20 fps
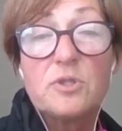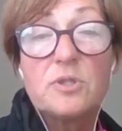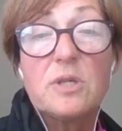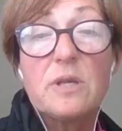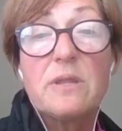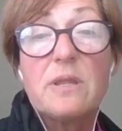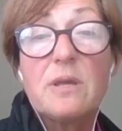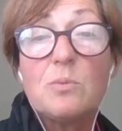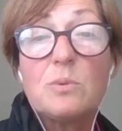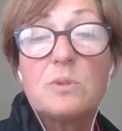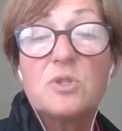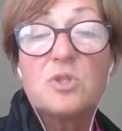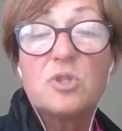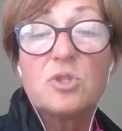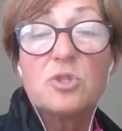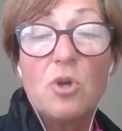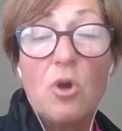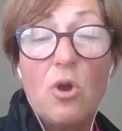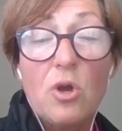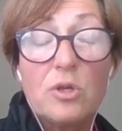So they will
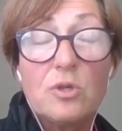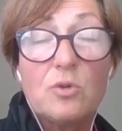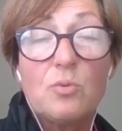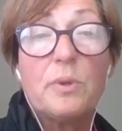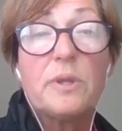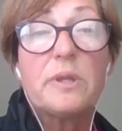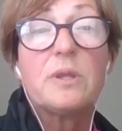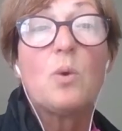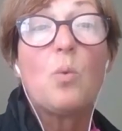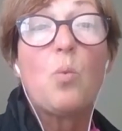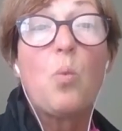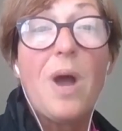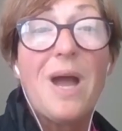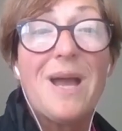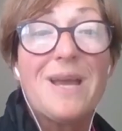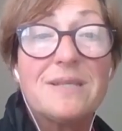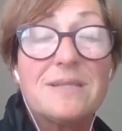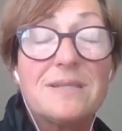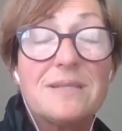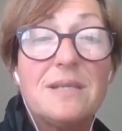start with a
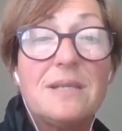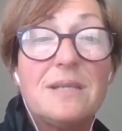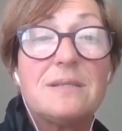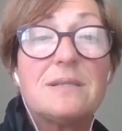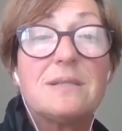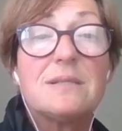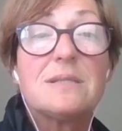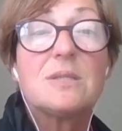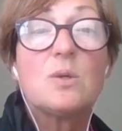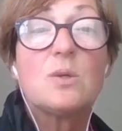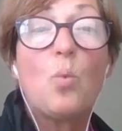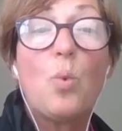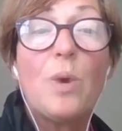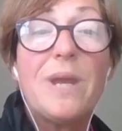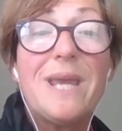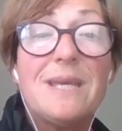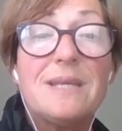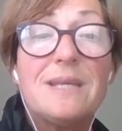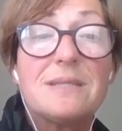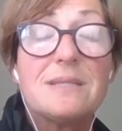why sentence, a
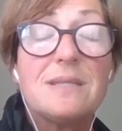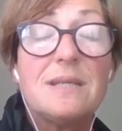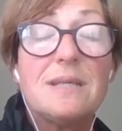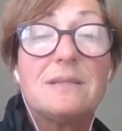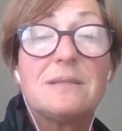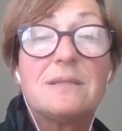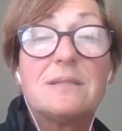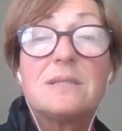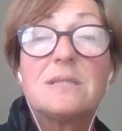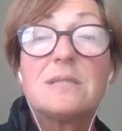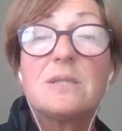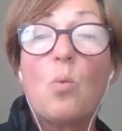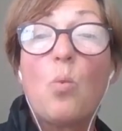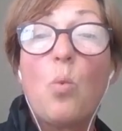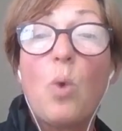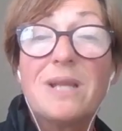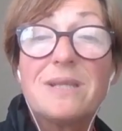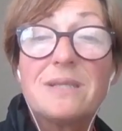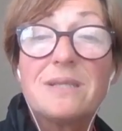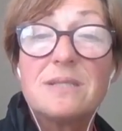where sentence, a
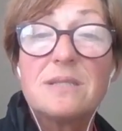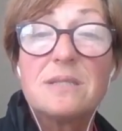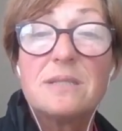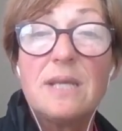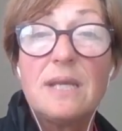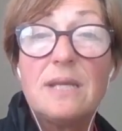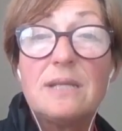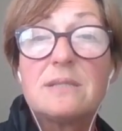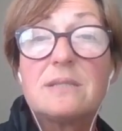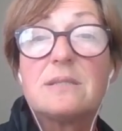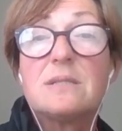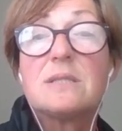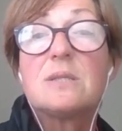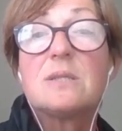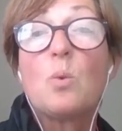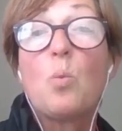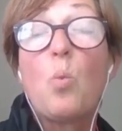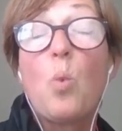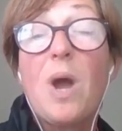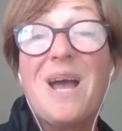what sentence,
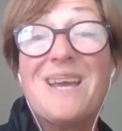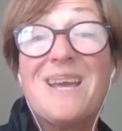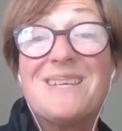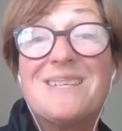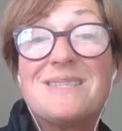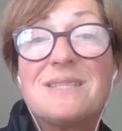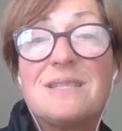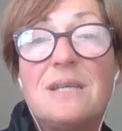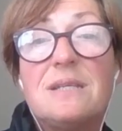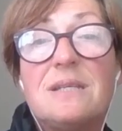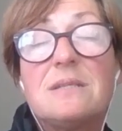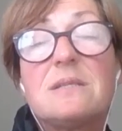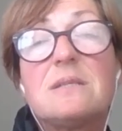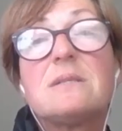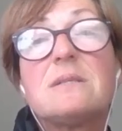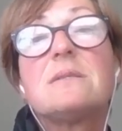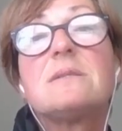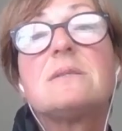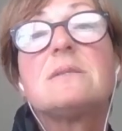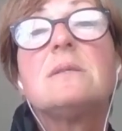a why
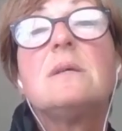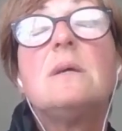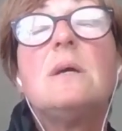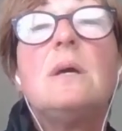sentence.